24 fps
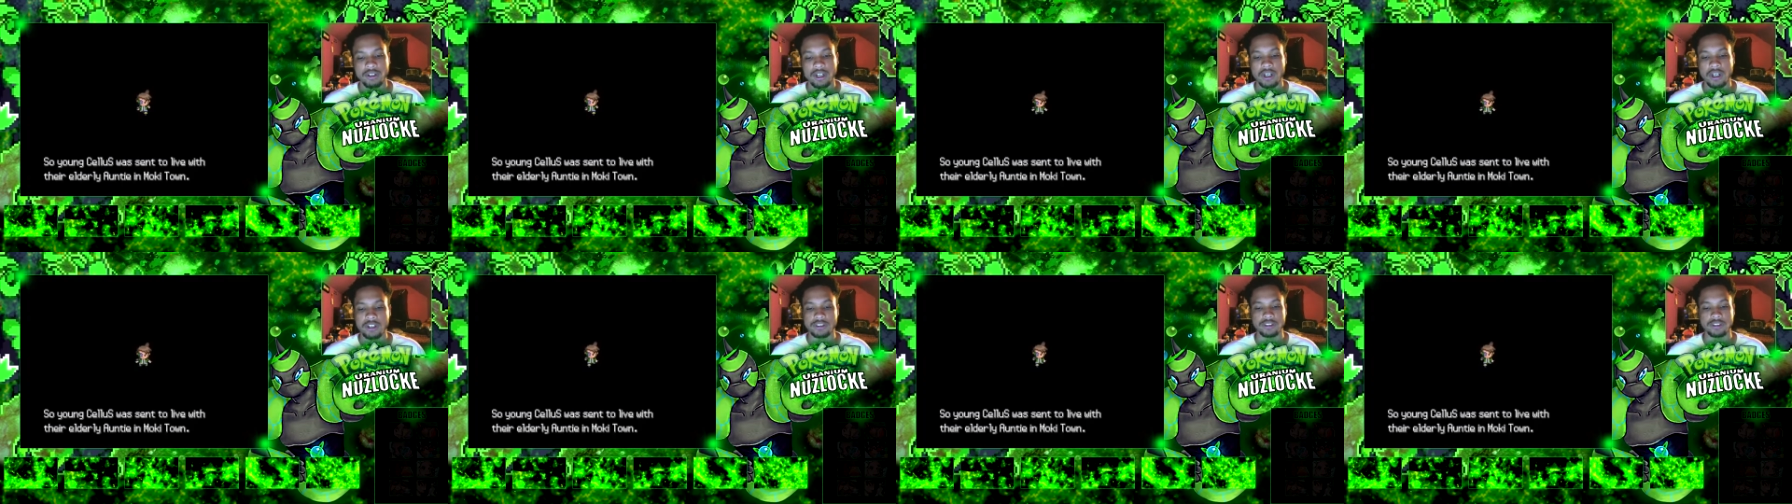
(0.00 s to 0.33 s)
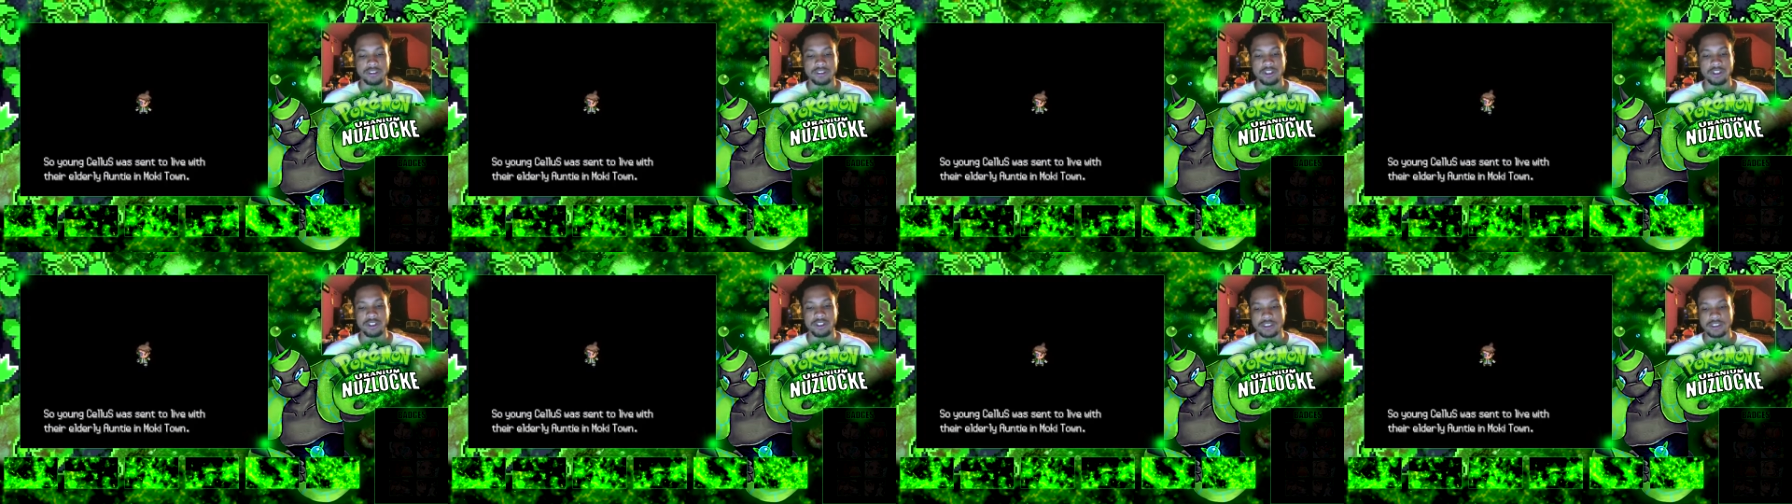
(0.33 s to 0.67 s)
so
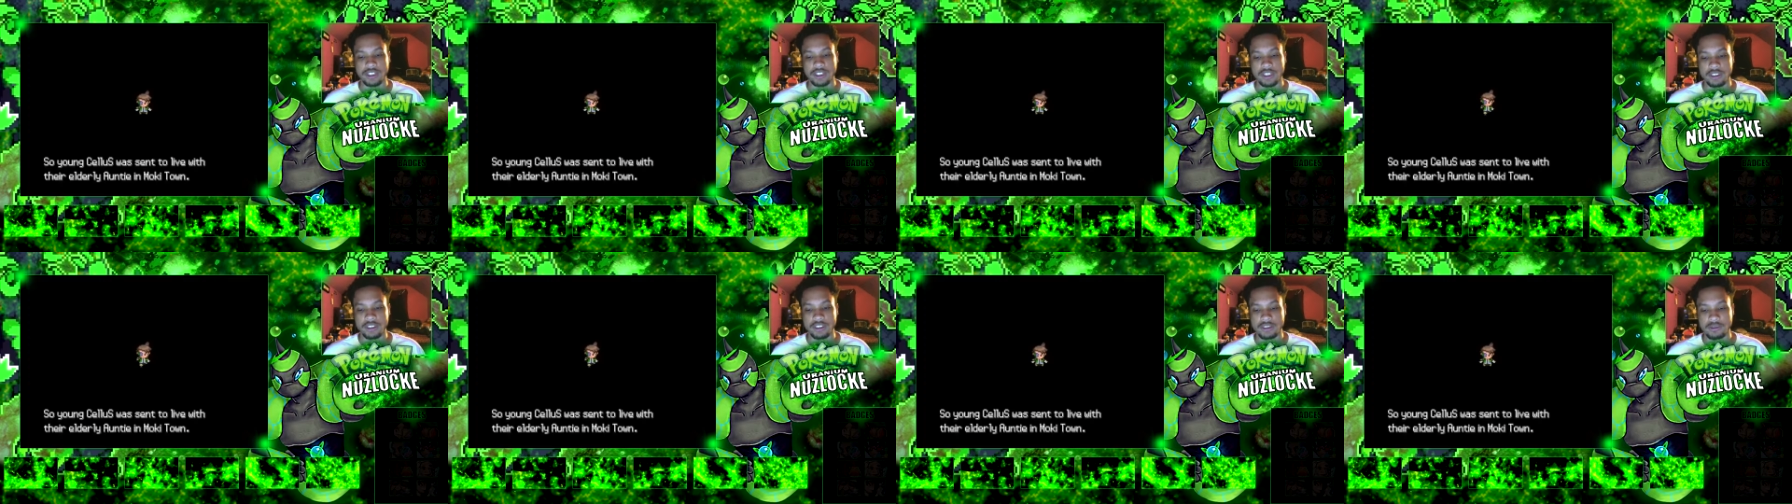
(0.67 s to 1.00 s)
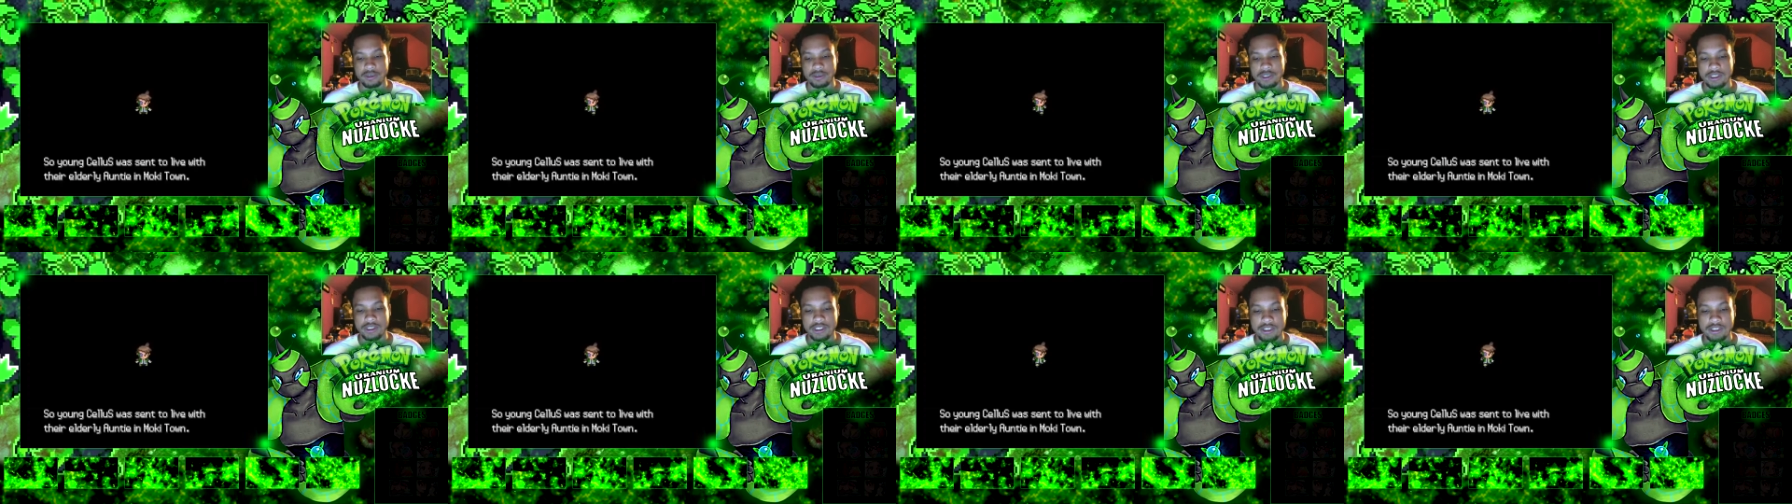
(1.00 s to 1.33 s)
young Celis was
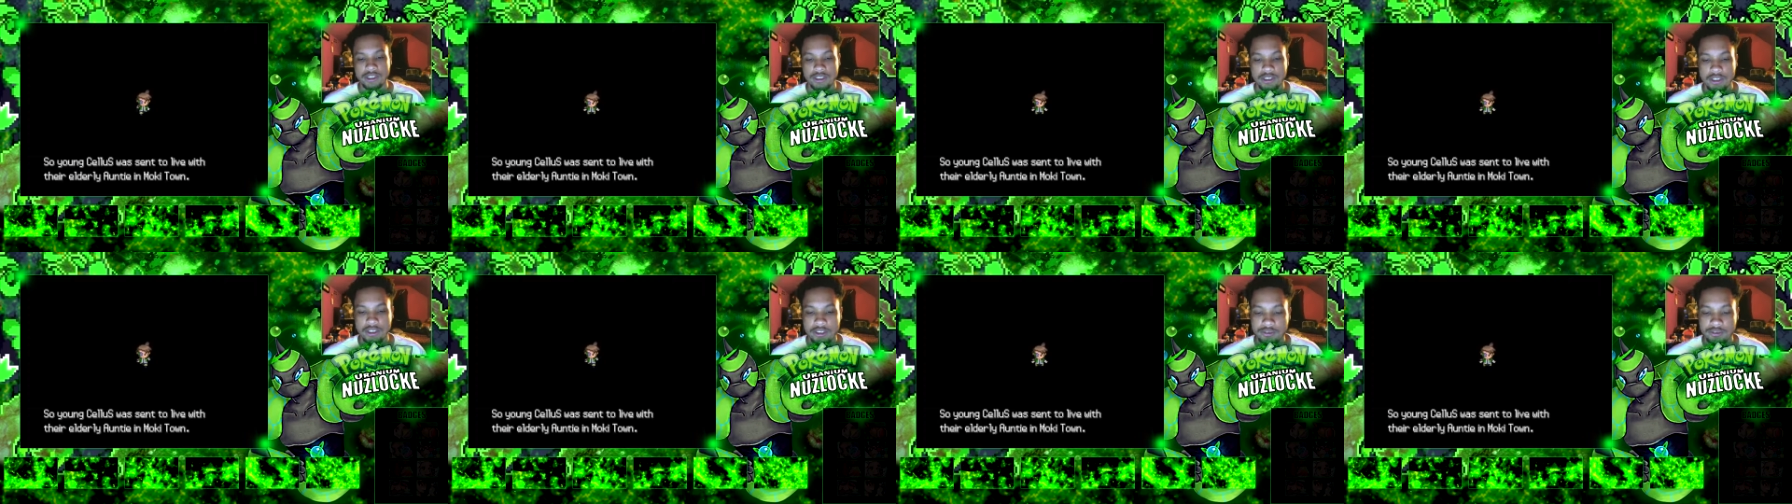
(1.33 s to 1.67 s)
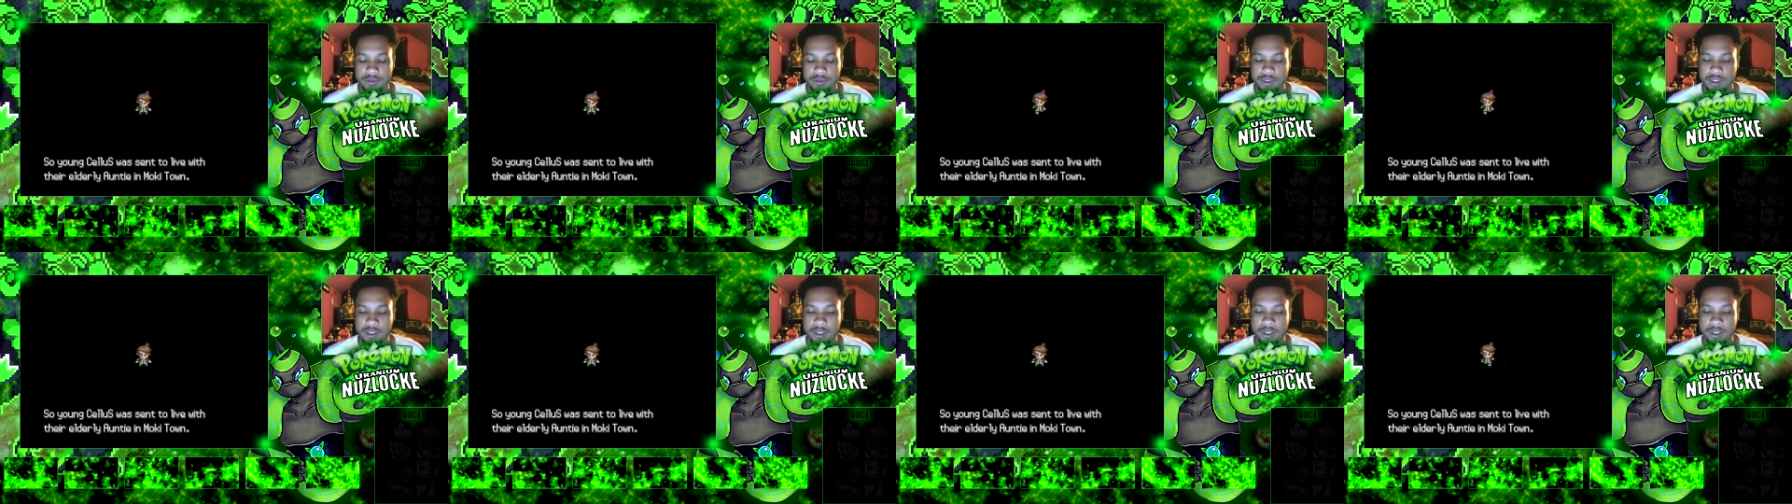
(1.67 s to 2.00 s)
sent to live
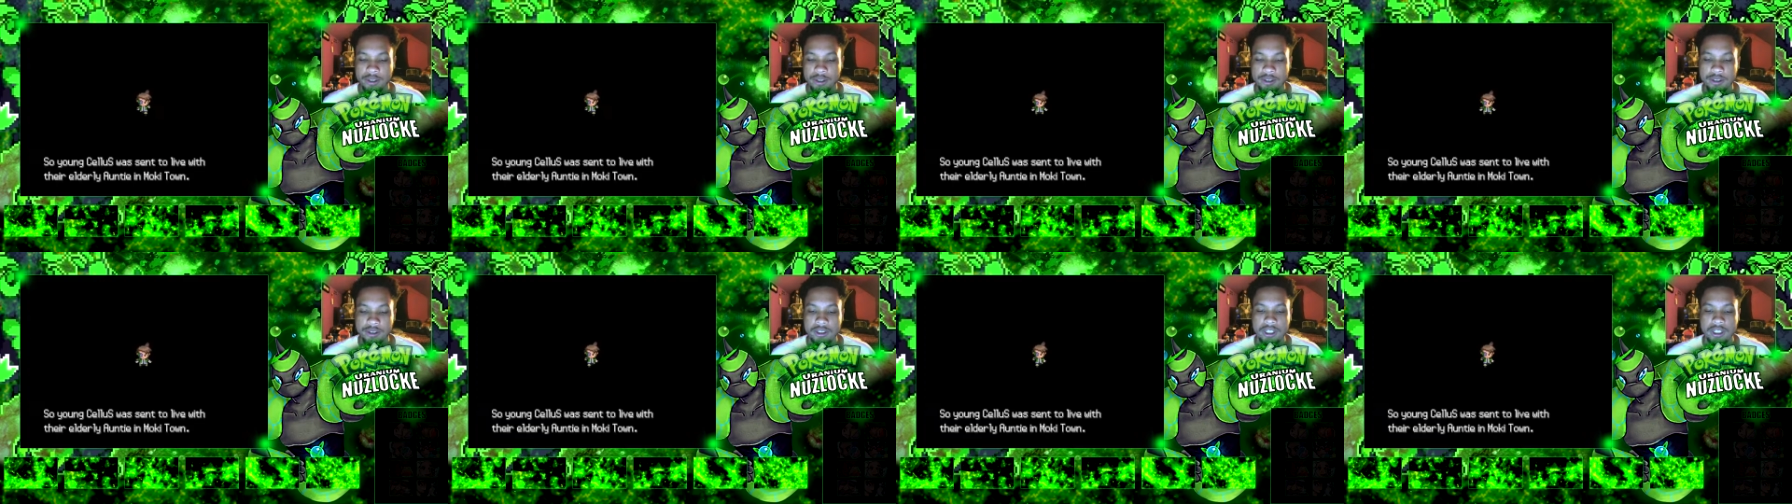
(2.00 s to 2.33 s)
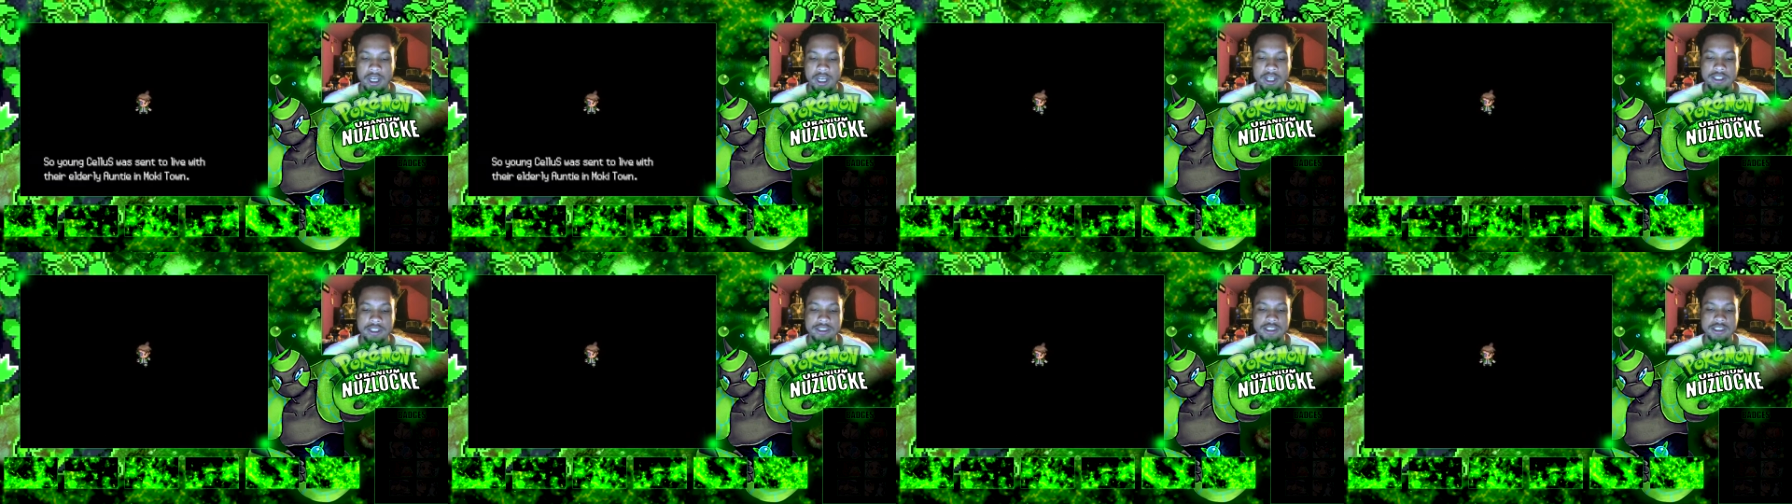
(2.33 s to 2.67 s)
with their elderly
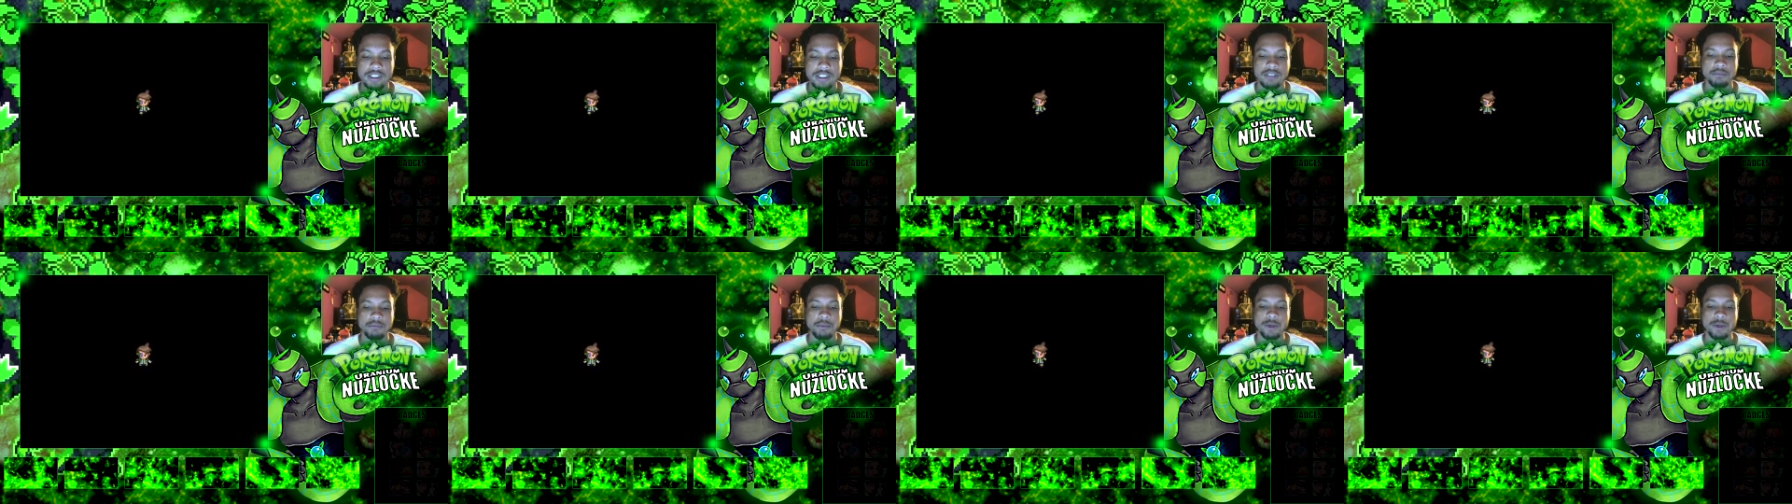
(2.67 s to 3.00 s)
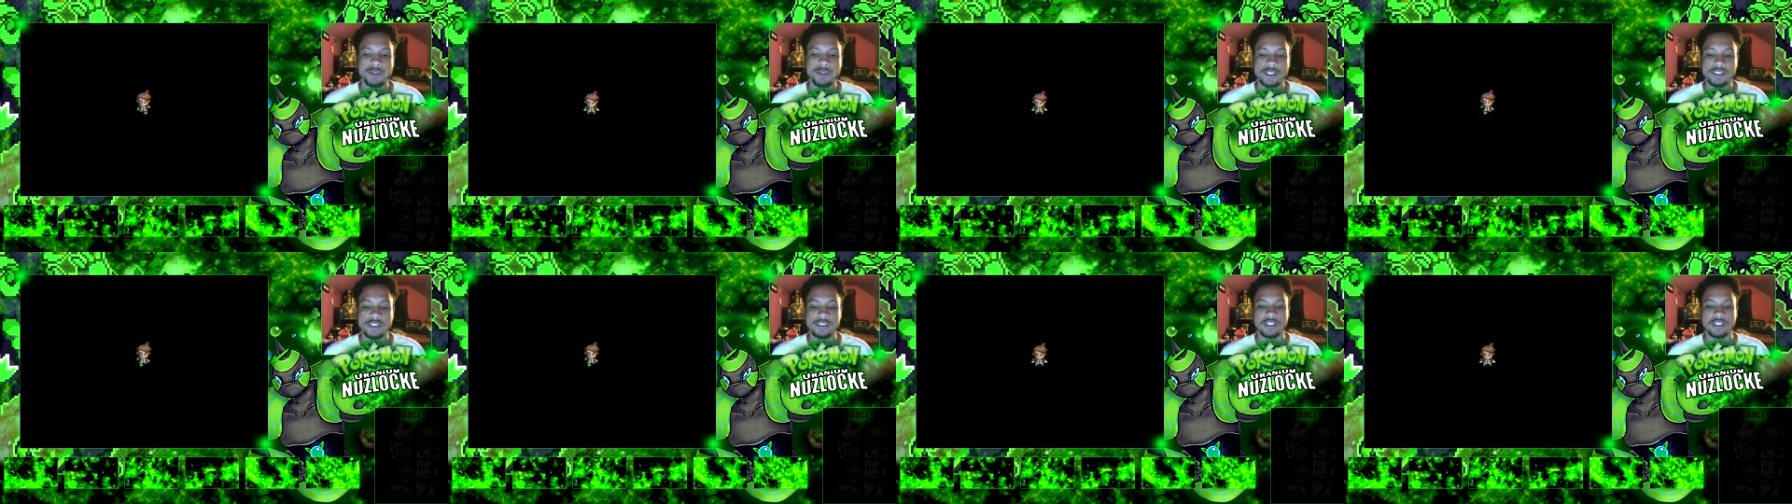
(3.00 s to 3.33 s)
auntie in
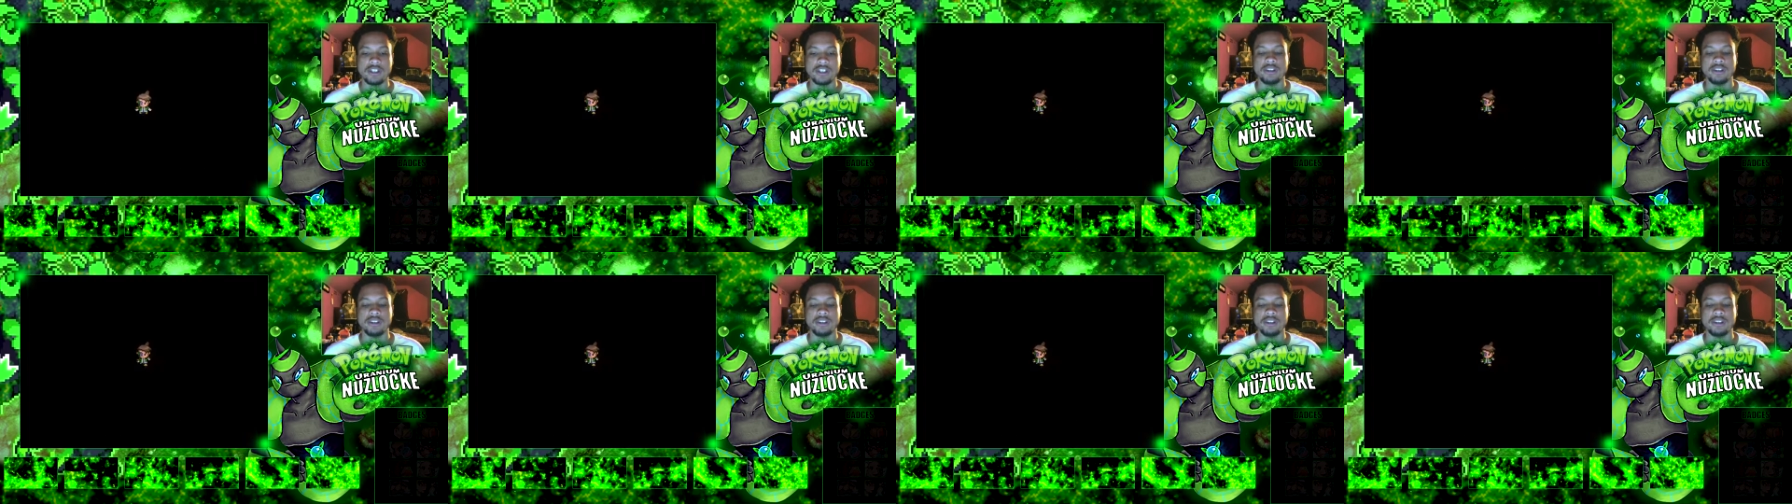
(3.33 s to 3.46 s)
Moki Town.